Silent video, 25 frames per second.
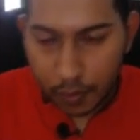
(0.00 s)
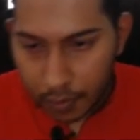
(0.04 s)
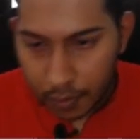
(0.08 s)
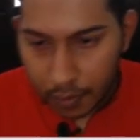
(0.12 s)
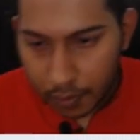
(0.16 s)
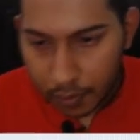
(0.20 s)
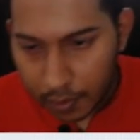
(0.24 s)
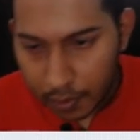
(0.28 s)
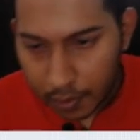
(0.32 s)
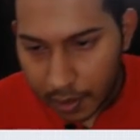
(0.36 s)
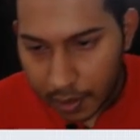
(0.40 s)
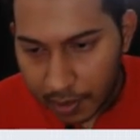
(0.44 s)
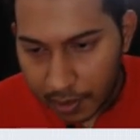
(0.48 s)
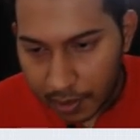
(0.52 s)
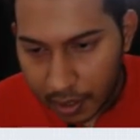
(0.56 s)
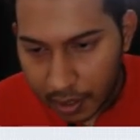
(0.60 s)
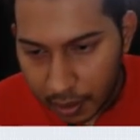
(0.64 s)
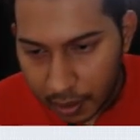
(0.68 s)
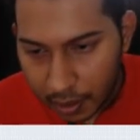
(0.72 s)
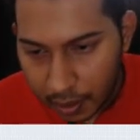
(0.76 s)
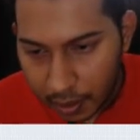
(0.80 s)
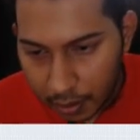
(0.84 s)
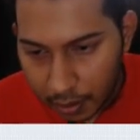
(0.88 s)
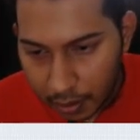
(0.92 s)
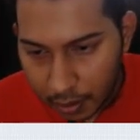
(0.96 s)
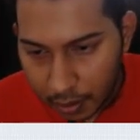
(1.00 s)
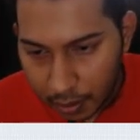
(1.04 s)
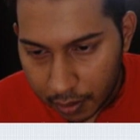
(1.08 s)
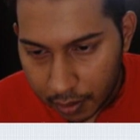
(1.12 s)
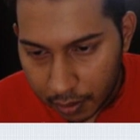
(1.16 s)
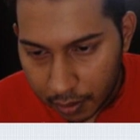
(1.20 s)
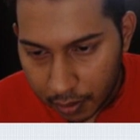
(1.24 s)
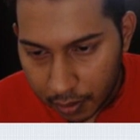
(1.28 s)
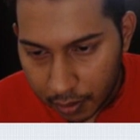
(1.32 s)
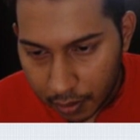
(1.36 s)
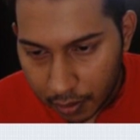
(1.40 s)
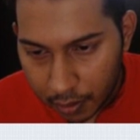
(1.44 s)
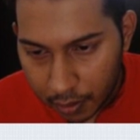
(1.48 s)
let me
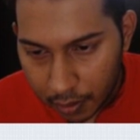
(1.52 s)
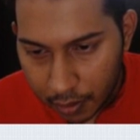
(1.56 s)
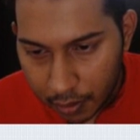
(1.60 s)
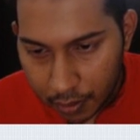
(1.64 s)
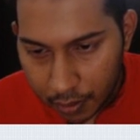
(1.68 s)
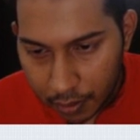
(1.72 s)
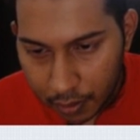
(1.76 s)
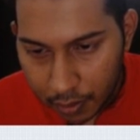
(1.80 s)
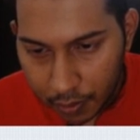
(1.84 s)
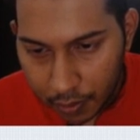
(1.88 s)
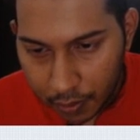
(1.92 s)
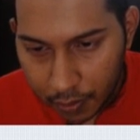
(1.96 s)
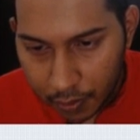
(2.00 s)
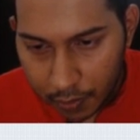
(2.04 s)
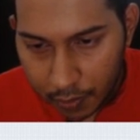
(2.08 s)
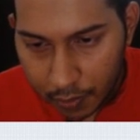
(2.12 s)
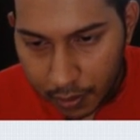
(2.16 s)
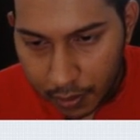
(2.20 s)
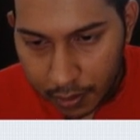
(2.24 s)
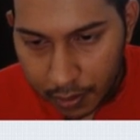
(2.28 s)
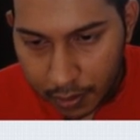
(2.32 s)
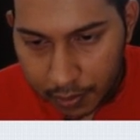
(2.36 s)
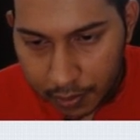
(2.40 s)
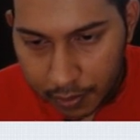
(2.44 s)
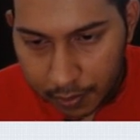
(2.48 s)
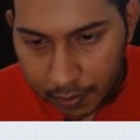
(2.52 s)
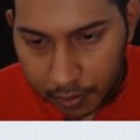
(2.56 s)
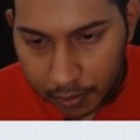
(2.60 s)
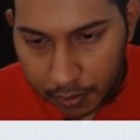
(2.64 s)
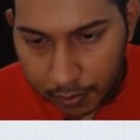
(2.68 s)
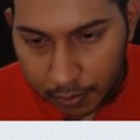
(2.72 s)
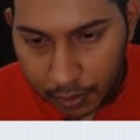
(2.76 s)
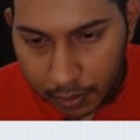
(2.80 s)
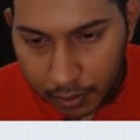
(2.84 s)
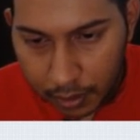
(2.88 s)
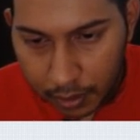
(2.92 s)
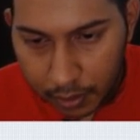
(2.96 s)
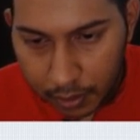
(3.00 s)
write this
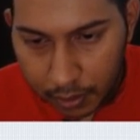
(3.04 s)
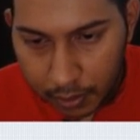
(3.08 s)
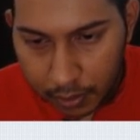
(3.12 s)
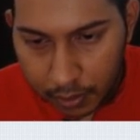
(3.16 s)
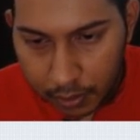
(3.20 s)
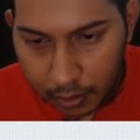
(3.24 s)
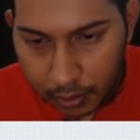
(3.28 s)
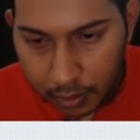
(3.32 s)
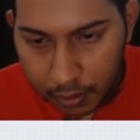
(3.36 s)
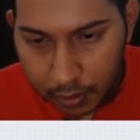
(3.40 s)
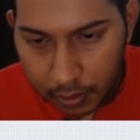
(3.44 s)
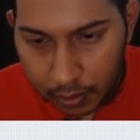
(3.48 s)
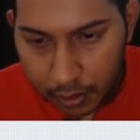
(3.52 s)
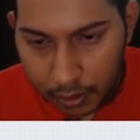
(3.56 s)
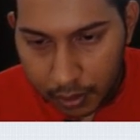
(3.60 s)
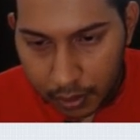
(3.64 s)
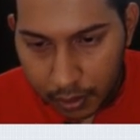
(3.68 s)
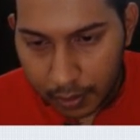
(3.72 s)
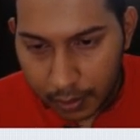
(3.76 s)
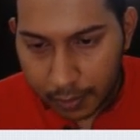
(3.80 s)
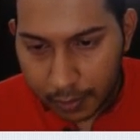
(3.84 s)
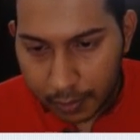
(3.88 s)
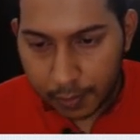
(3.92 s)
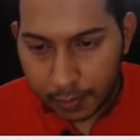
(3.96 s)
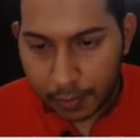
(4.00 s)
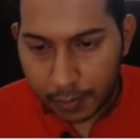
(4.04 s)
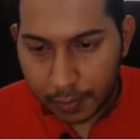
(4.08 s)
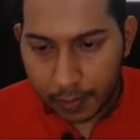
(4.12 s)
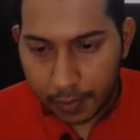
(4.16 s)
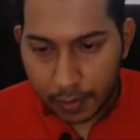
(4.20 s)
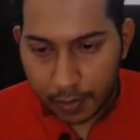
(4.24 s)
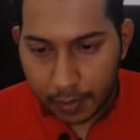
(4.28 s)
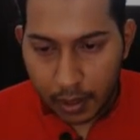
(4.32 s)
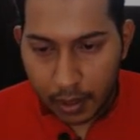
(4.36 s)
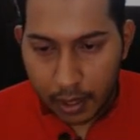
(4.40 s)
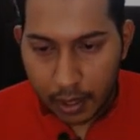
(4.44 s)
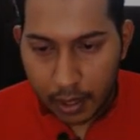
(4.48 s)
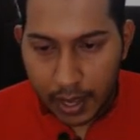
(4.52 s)
properly. Okay,
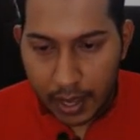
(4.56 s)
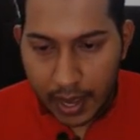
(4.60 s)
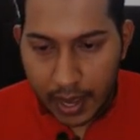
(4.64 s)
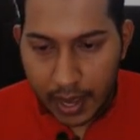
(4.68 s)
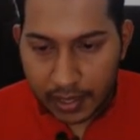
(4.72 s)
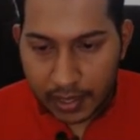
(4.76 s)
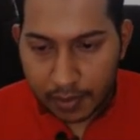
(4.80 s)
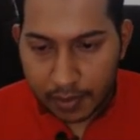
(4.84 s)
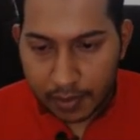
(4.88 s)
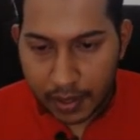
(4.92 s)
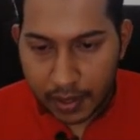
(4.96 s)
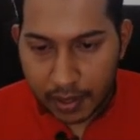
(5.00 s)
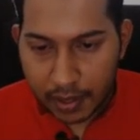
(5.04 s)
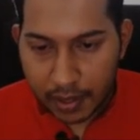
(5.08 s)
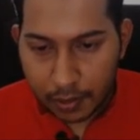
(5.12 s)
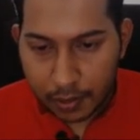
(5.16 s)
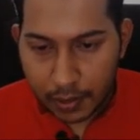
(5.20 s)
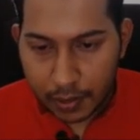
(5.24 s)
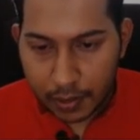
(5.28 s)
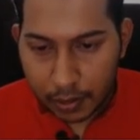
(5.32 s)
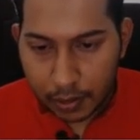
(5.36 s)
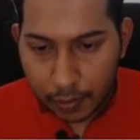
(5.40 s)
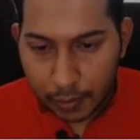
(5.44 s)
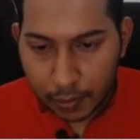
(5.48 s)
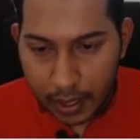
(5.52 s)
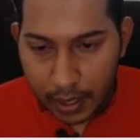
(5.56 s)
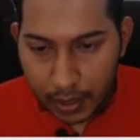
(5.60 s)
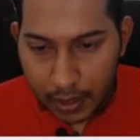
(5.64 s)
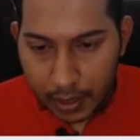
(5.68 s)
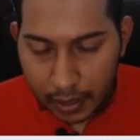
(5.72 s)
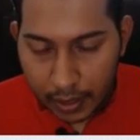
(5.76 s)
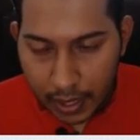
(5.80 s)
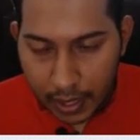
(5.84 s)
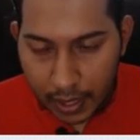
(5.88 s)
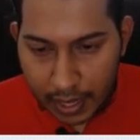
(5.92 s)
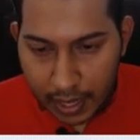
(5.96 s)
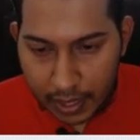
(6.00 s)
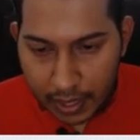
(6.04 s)
x minus 3 squared.
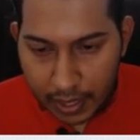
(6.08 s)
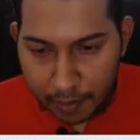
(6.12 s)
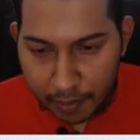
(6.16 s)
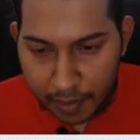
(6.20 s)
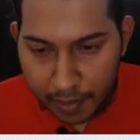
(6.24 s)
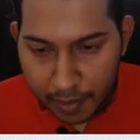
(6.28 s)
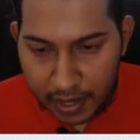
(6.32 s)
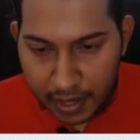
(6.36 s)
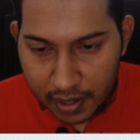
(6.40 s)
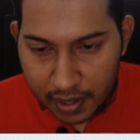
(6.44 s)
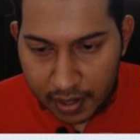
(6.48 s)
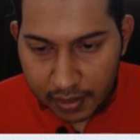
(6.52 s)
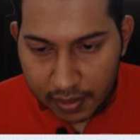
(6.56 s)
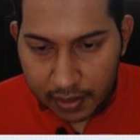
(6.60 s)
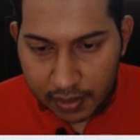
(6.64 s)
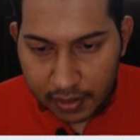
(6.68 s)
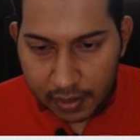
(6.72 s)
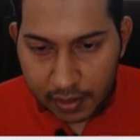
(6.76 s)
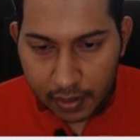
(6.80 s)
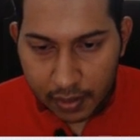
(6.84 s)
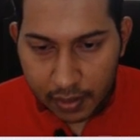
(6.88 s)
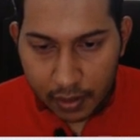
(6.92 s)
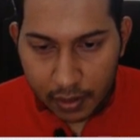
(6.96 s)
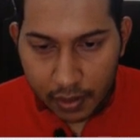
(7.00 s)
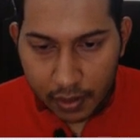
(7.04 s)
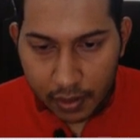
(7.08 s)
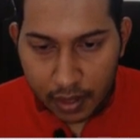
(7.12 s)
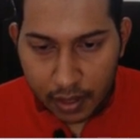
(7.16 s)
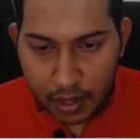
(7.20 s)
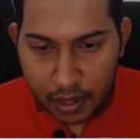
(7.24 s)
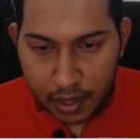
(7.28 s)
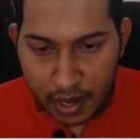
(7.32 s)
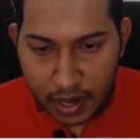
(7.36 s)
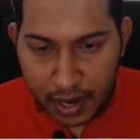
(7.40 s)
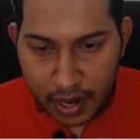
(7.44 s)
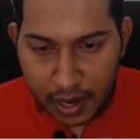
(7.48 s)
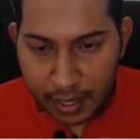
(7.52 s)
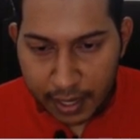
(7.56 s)
Okay, and then minus
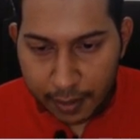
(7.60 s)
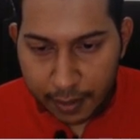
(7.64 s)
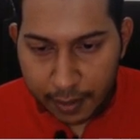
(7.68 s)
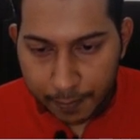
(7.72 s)
9